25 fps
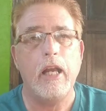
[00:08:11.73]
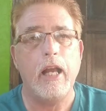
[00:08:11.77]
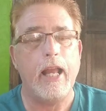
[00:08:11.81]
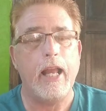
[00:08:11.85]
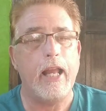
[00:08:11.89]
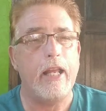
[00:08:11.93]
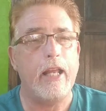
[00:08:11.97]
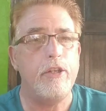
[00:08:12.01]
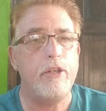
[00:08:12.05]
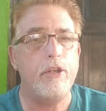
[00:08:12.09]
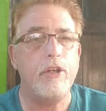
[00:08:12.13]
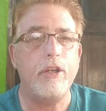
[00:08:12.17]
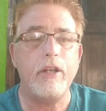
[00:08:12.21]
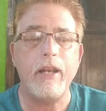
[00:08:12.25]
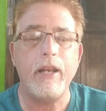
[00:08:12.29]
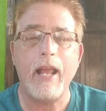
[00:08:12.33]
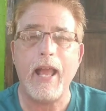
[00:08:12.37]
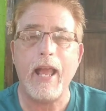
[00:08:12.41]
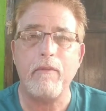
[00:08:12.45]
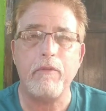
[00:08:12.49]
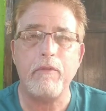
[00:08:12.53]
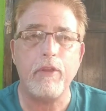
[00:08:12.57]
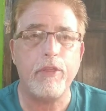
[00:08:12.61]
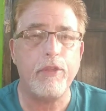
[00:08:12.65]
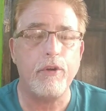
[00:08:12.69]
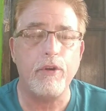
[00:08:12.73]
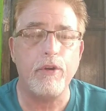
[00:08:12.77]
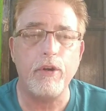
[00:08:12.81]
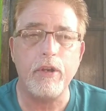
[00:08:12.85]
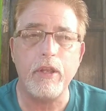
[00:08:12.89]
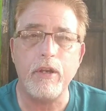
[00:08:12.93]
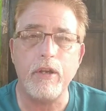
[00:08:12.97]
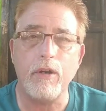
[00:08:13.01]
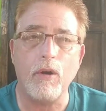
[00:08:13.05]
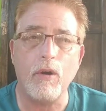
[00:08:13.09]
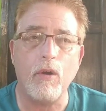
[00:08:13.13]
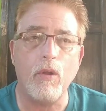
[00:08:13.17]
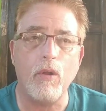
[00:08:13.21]
And you can have a
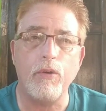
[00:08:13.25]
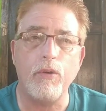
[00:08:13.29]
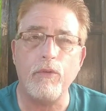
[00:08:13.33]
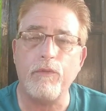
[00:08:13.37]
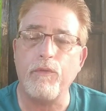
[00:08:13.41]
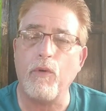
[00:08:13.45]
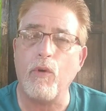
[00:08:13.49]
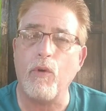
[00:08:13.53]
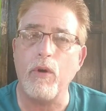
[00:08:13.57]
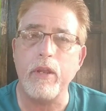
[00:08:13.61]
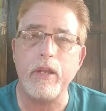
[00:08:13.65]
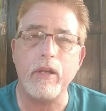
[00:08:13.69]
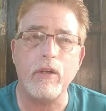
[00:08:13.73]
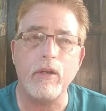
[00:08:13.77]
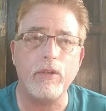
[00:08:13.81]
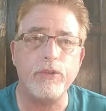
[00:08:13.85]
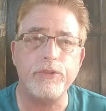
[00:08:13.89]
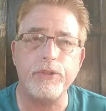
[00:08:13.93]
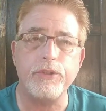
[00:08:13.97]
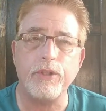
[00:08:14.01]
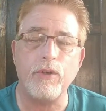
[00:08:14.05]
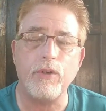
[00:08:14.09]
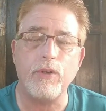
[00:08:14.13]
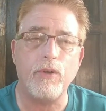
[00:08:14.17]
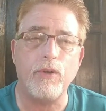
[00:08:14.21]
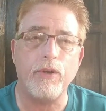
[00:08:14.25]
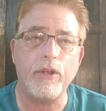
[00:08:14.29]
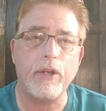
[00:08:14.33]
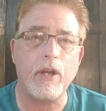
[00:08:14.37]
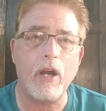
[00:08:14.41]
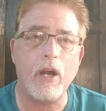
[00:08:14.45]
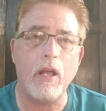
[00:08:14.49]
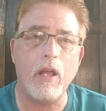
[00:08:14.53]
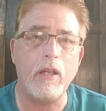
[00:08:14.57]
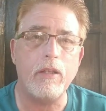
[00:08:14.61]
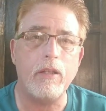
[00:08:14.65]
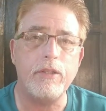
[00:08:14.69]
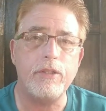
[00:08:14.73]
30-year-old or 40-year-old still going to
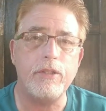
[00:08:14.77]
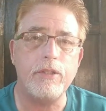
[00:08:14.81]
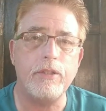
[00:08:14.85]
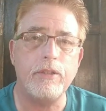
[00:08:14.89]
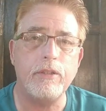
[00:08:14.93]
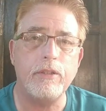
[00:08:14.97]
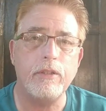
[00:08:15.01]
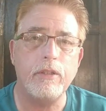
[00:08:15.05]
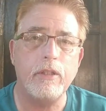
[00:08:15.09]
college.